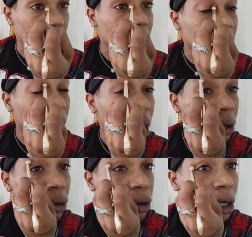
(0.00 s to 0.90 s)
tight
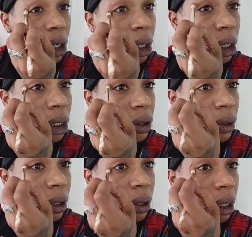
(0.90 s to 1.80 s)
corners
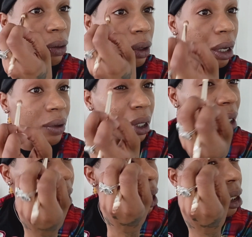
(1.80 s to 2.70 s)
when you have to get
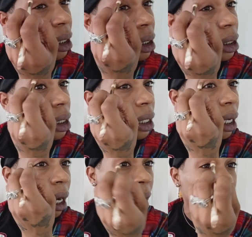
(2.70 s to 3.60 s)
in to that
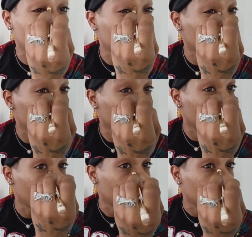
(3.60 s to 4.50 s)
eye.
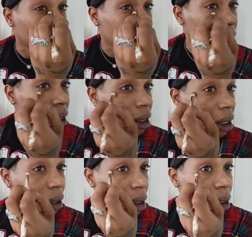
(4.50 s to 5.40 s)
This is their
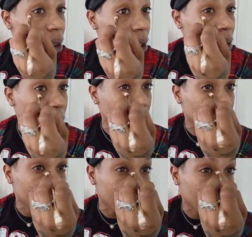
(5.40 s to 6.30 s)
concealer brush.